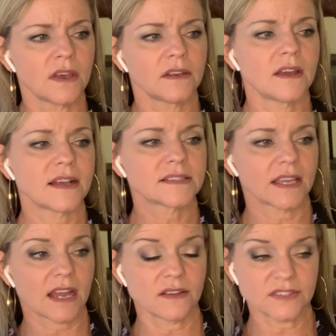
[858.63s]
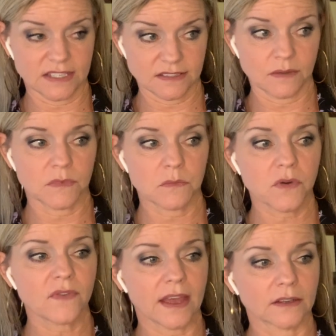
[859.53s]
nods like I've said something
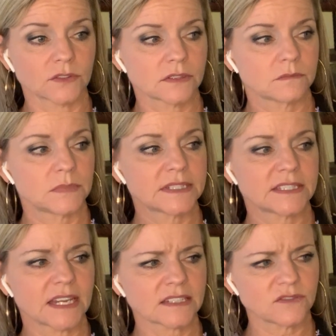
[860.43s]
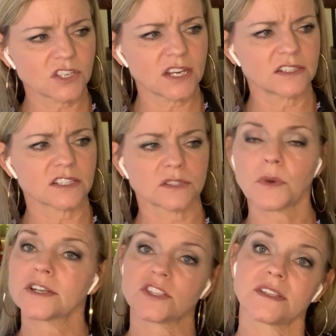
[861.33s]
profound, but Detective Chang's
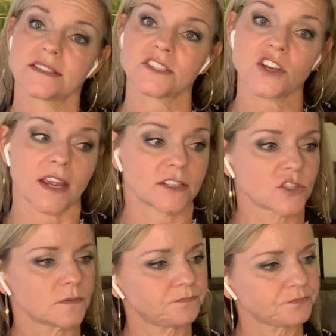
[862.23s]
expression doesn't change.